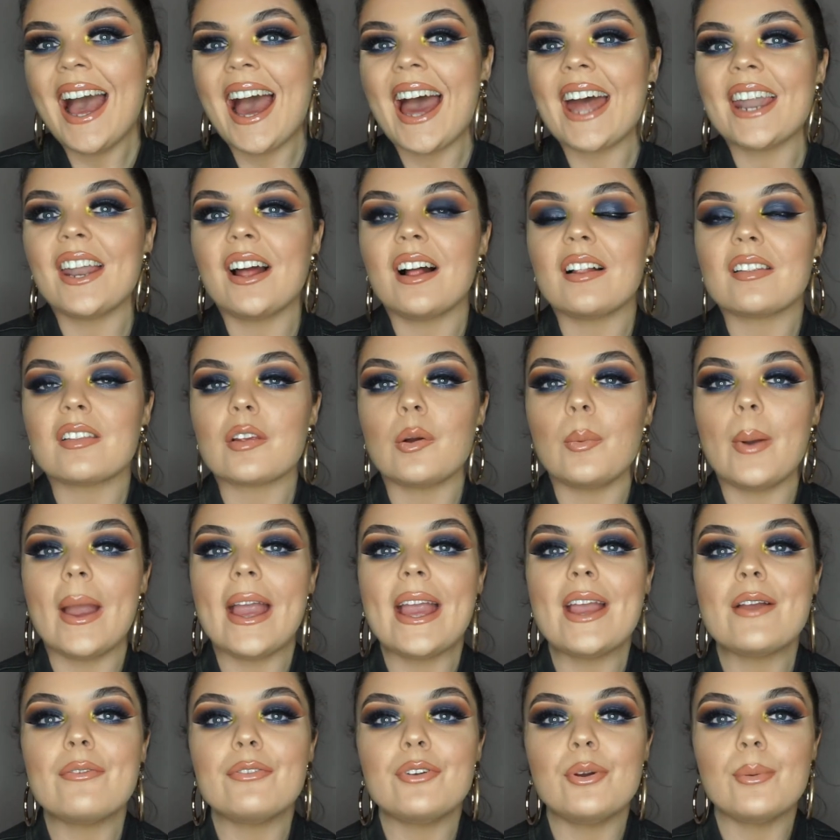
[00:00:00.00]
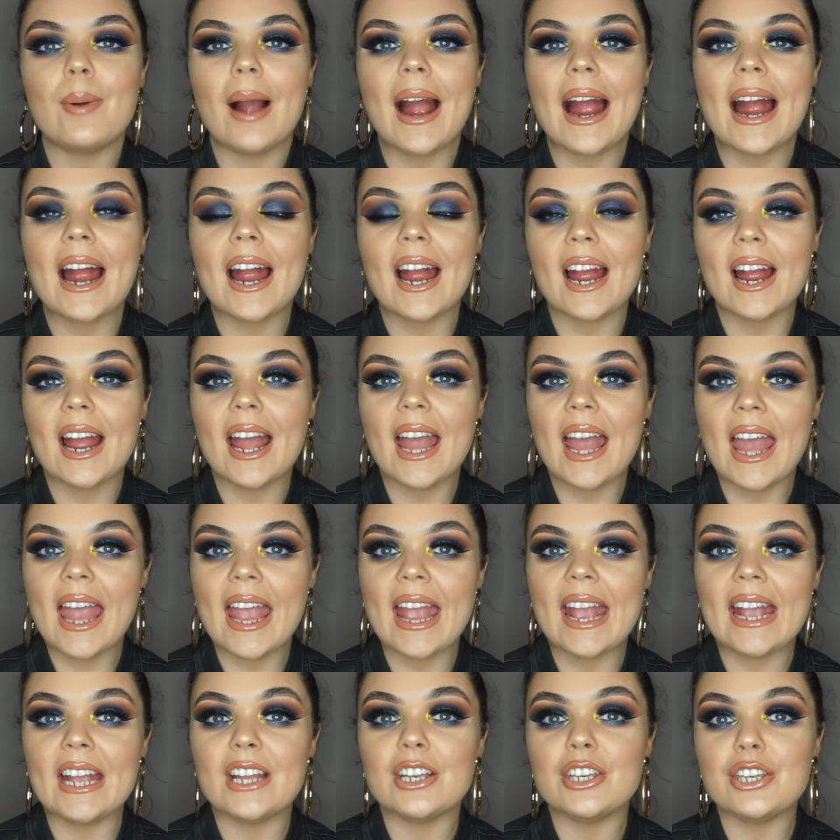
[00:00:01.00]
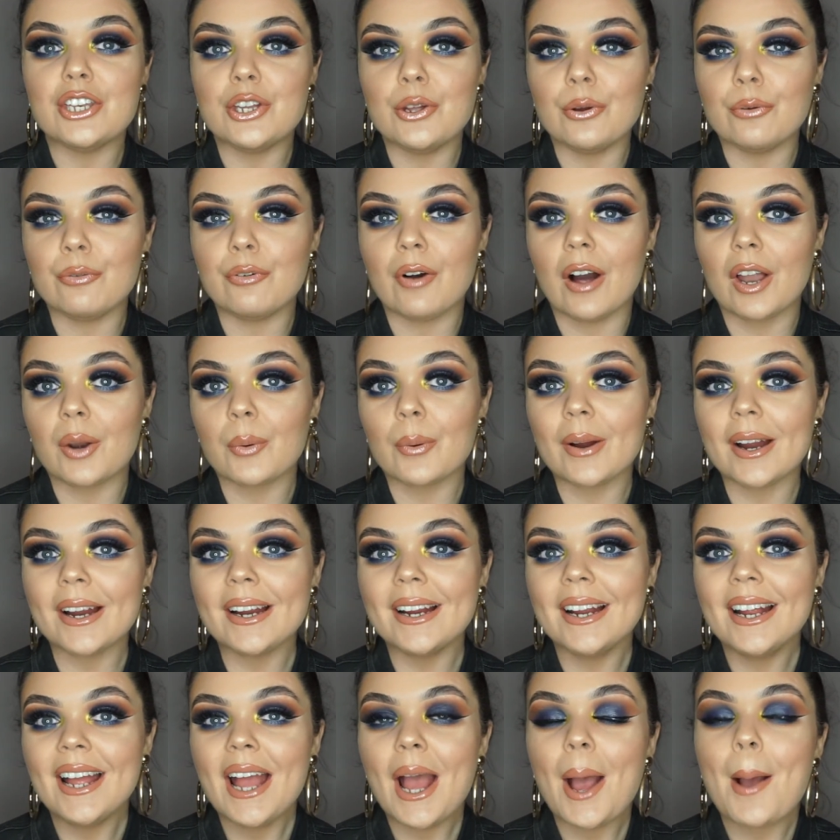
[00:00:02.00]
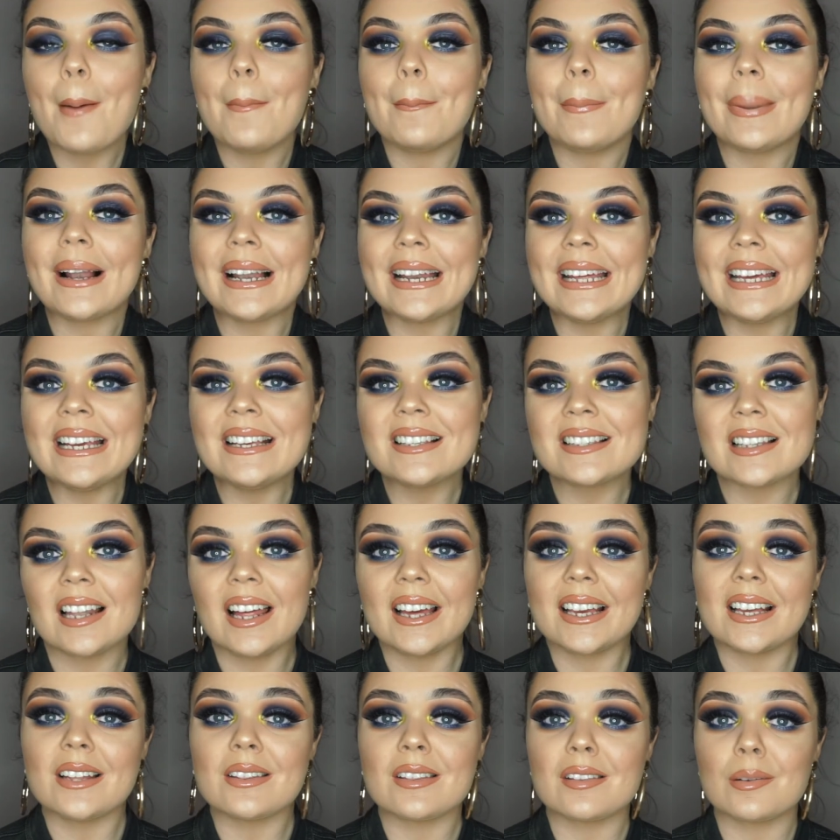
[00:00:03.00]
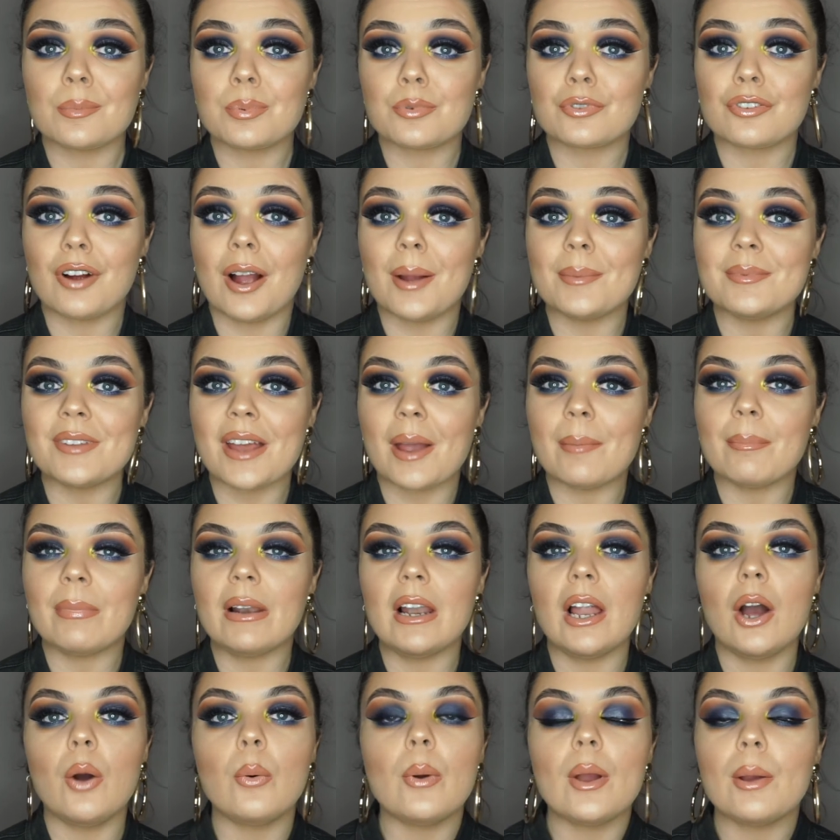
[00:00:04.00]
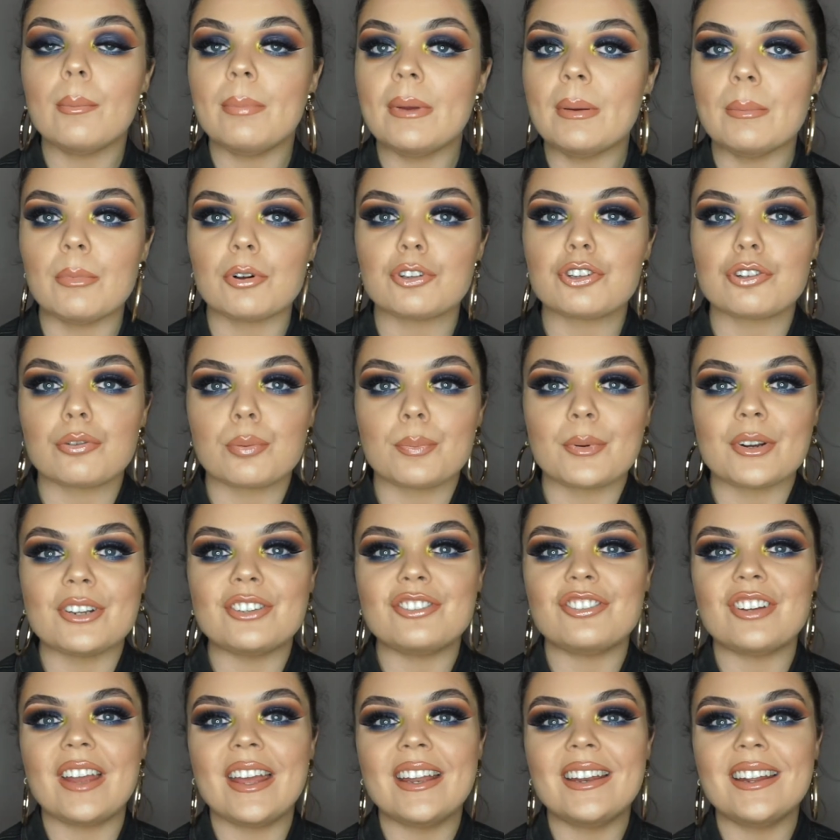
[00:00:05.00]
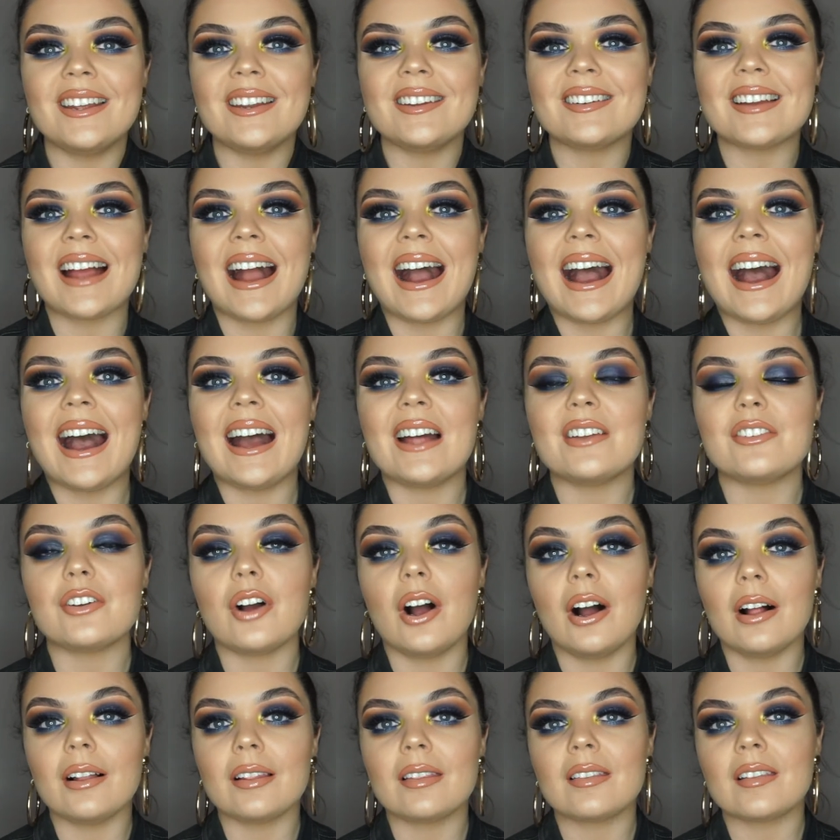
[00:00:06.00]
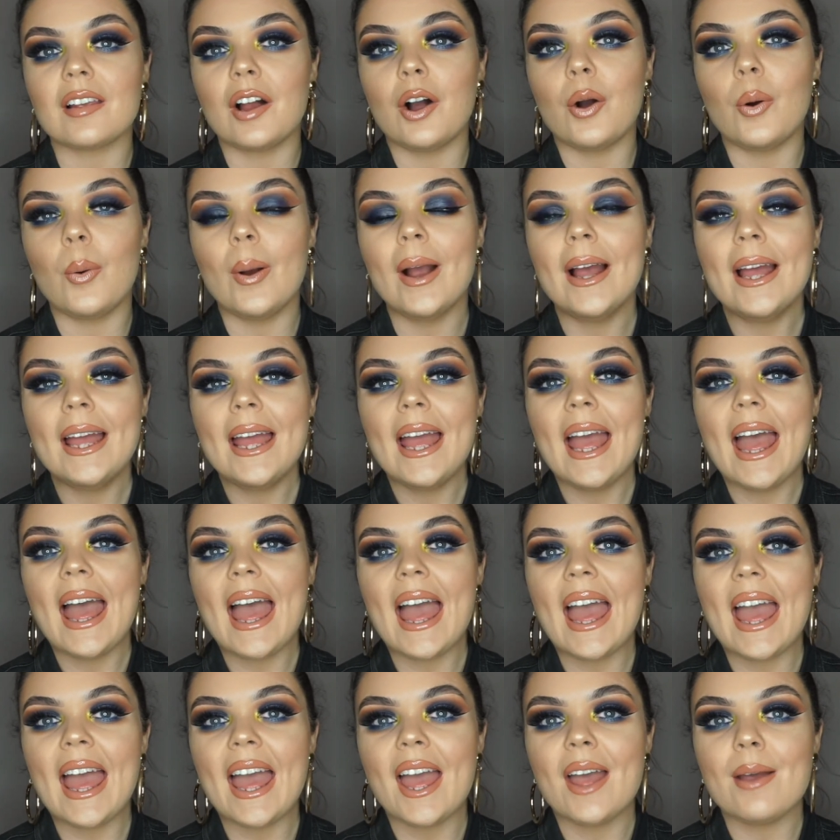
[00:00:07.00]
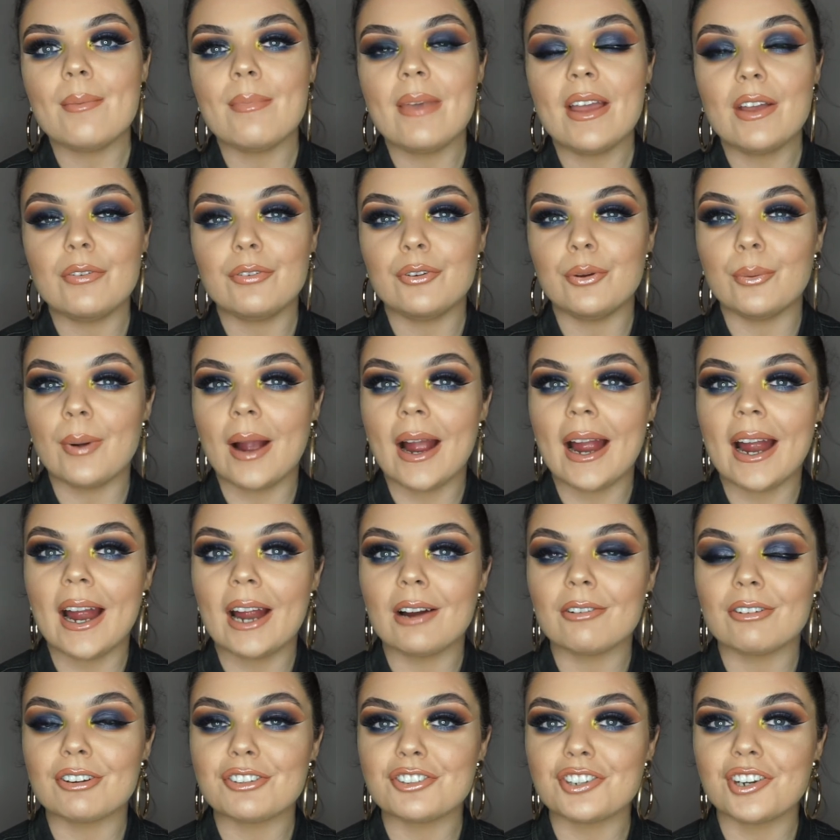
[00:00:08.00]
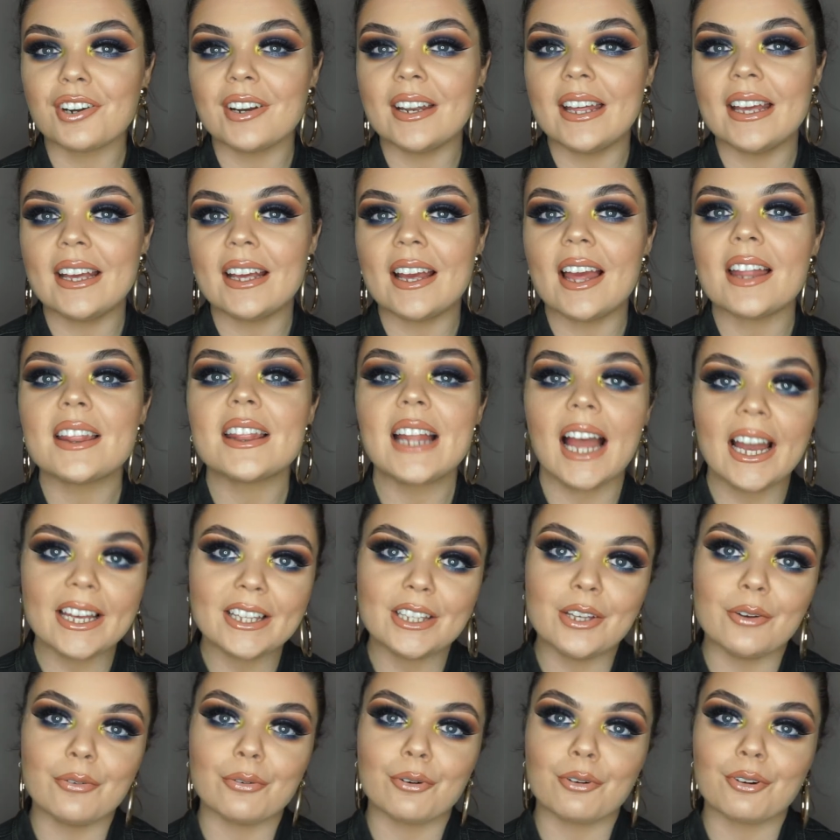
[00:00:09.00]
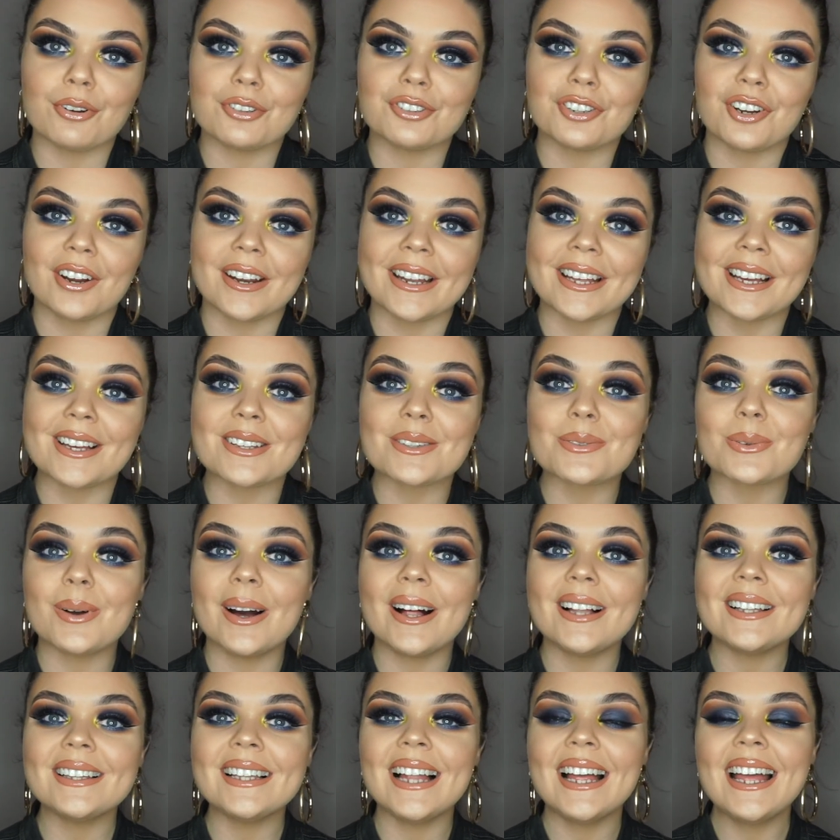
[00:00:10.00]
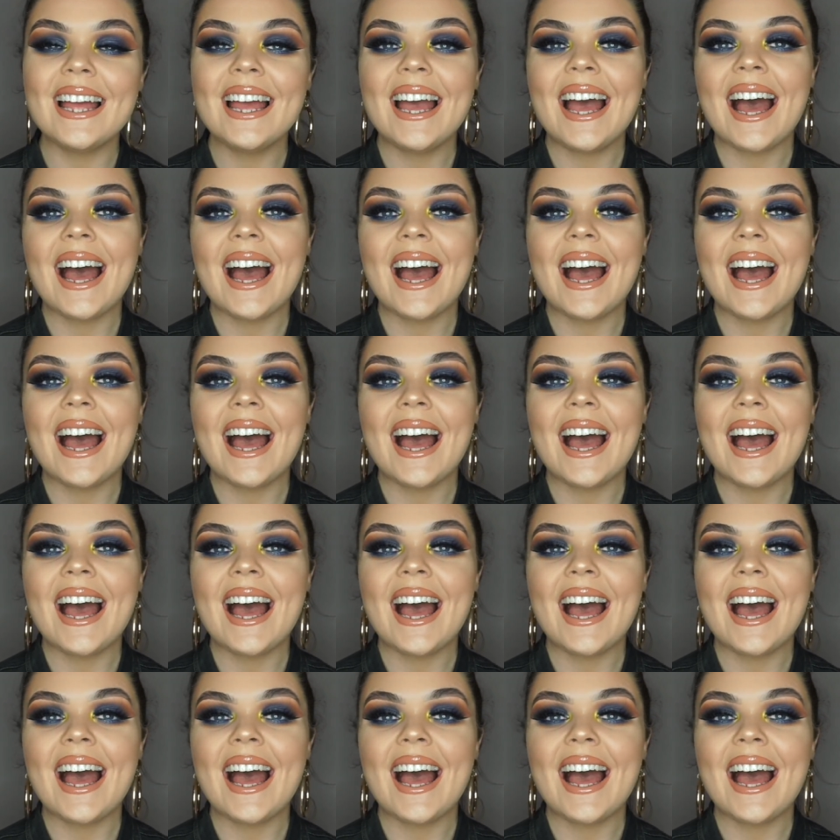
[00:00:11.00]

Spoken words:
And also if you are a new follower, please like and subscribe down below. It would be much appreciated. And also if you are returning, thank you for returning as well.